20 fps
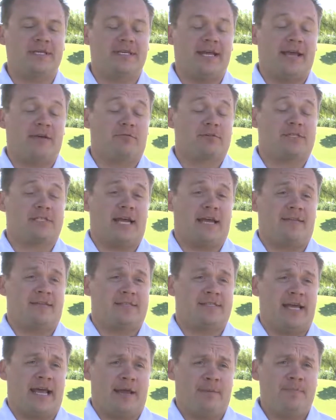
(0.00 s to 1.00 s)
the date will stay the
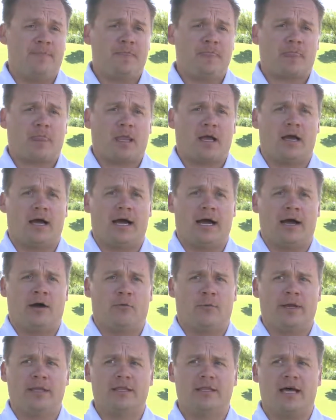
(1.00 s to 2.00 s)
same.
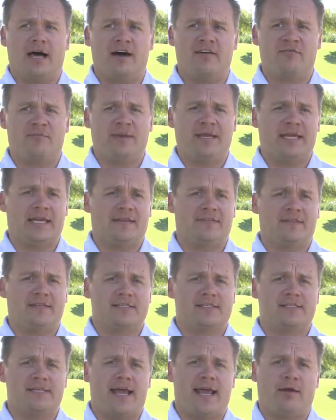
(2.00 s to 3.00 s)
We love being in
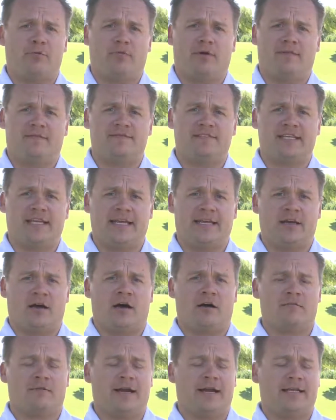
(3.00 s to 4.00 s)
this date. We've seen
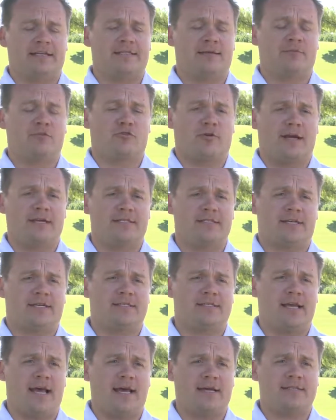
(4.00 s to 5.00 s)
already some great
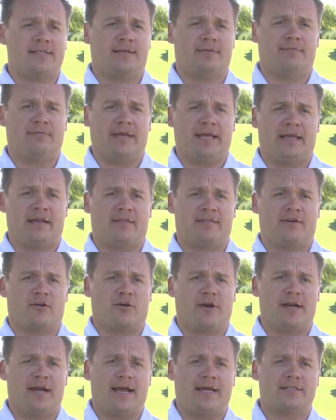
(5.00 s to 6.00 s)
success in being
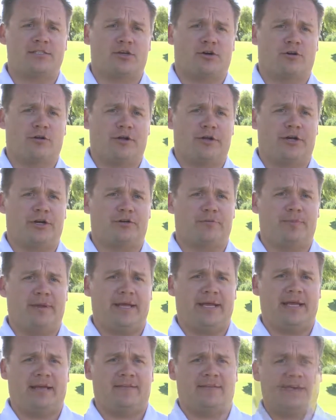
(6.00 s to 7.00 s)
30 days earlier,
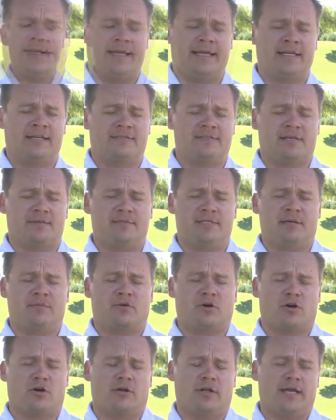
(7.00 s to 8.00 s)
being end of
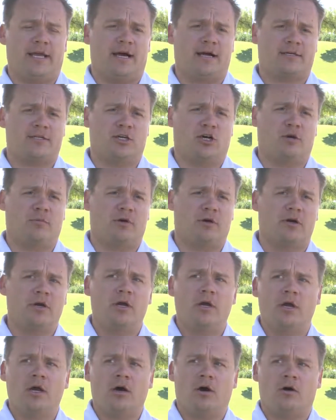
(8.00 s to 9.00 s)
September, early October.
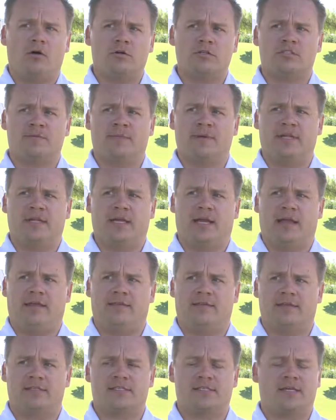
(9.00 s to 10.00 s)
Ultimately,
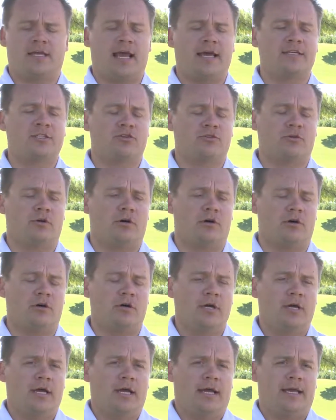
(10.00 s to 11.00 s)
the
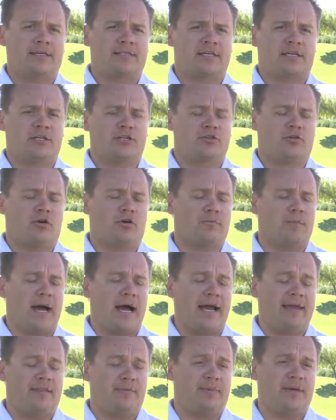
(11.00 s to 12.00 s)
schedule is controlled
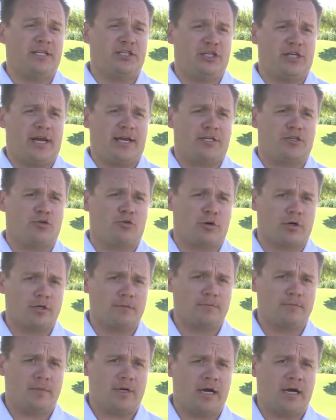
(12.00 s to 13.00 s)
by the PGA Tour.